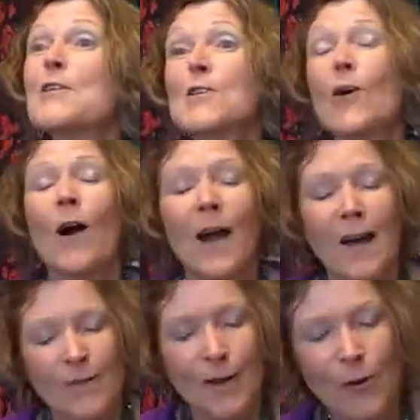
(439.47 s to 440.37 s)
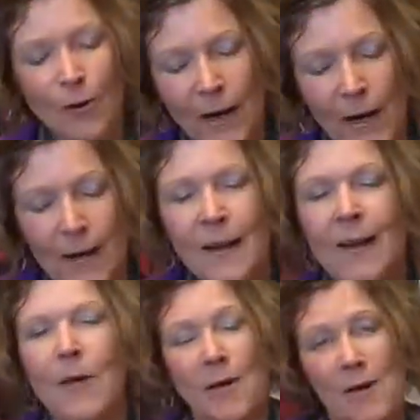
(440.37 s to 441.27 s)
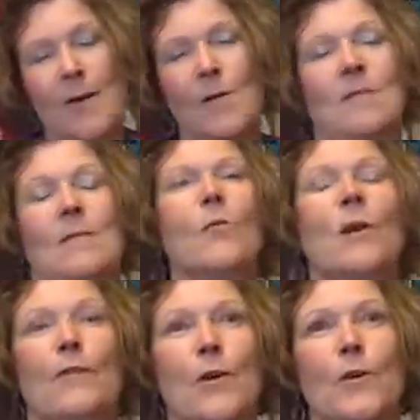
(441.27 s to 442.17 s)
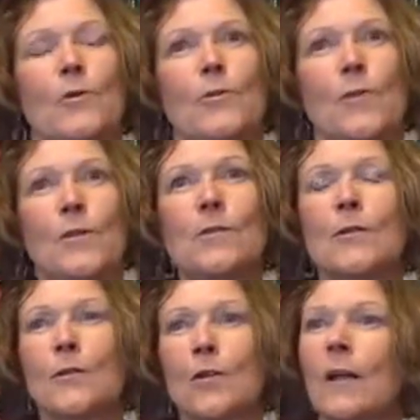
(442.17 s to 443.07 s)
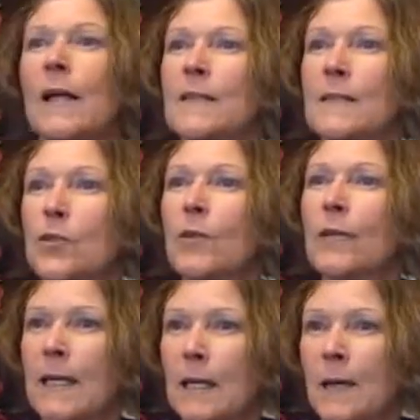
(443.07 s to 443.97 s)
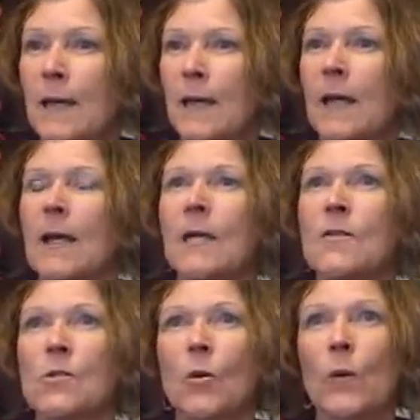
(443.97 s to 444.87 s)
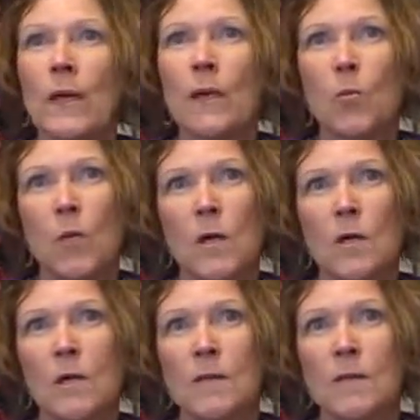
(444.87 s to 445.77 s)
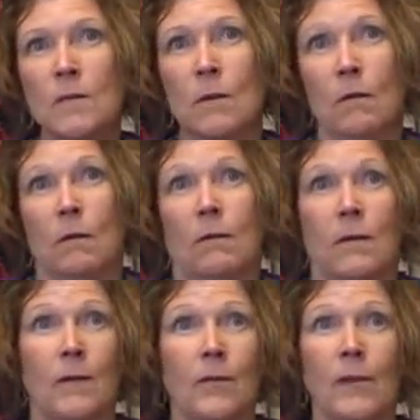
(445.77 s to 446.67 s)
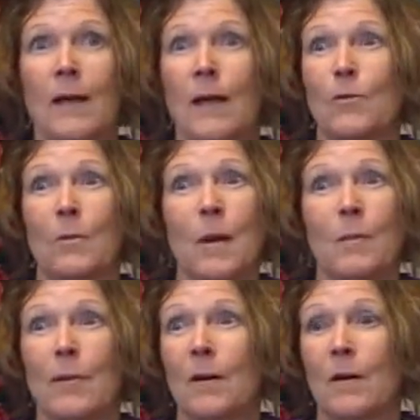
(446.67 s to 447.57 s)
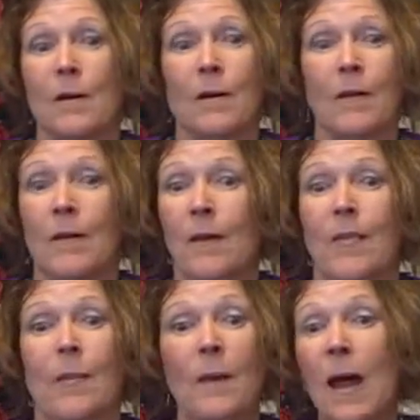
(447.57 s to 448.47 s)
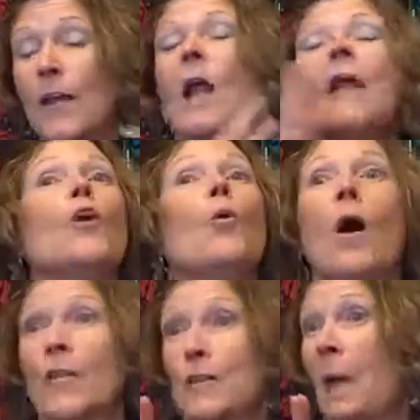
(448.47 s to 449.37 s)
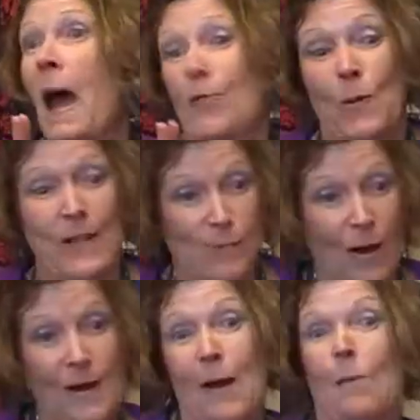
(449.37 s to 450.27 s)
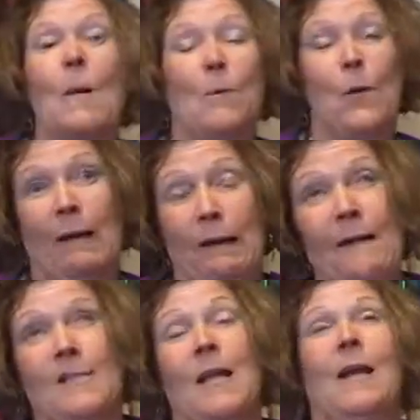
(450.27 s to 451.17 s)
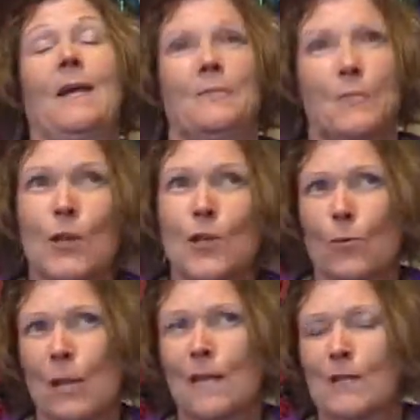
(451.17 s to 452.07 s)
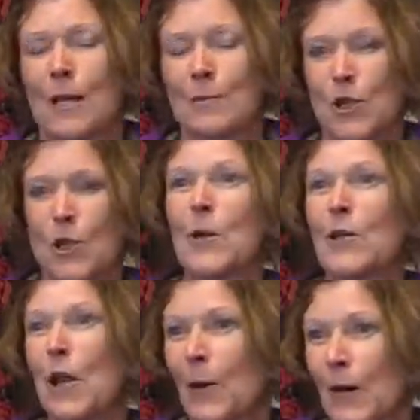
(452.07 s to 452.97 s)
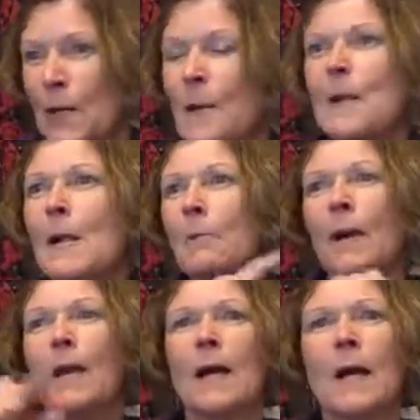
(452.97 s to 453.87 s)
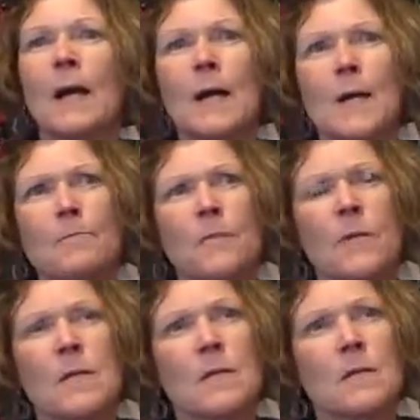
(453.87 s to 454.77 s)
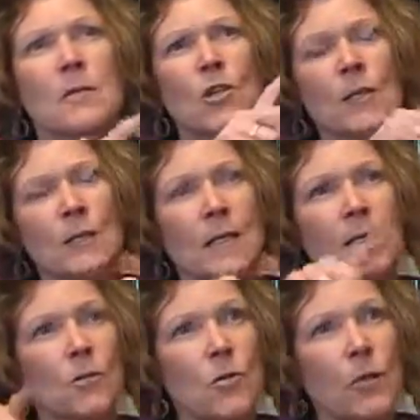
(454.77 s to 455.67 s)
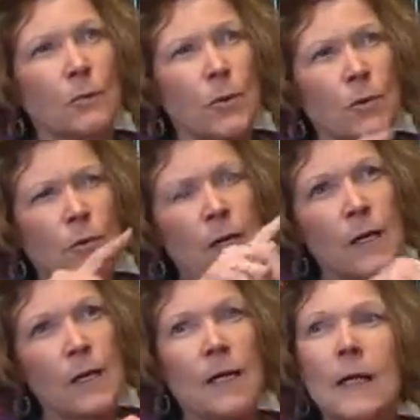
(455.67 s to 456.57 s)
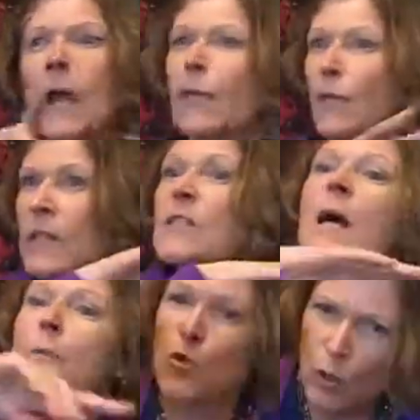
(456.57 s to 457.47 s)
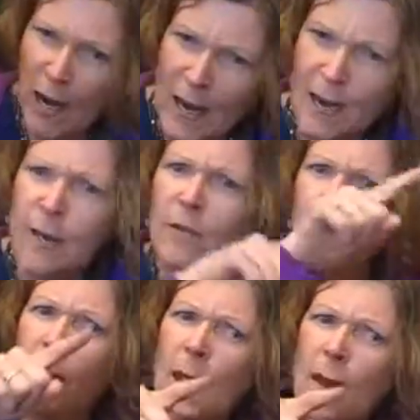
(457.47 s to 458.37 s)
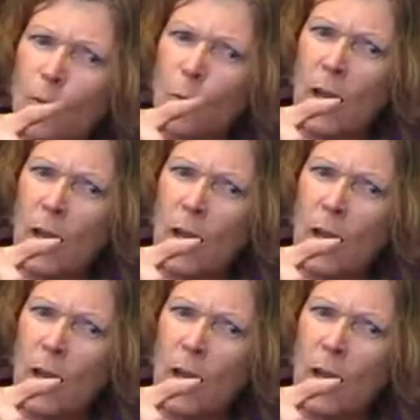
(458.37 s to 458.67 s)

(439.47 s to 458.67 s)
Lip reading: So I have a great one of those. So this little girl had citrullinemia. So it was, you think I'd remember... I knew all these pathways right at one point. If I had Dr. Reeves, I'm sure would know it. But she had to take sodium butyrate and other things to help drive a pathway.